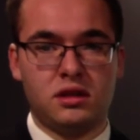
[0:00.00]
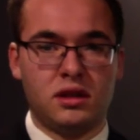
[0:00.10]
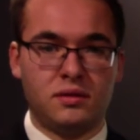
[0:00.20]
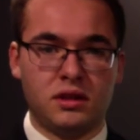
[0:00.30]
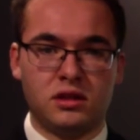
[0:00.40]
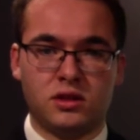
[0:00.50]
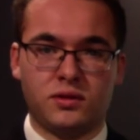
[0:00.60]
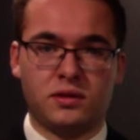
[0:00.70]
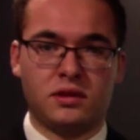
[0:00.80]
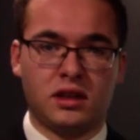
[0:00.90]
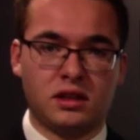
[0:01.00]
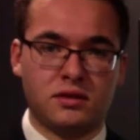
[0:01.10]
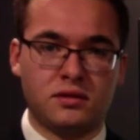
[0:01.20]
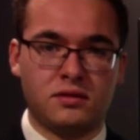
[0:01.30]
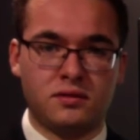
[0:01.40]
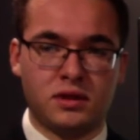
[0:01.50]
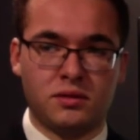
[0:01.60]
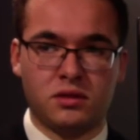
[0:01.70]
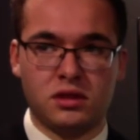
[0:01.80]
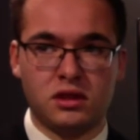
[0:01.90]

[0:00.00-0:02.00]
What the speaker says: dividends over the next several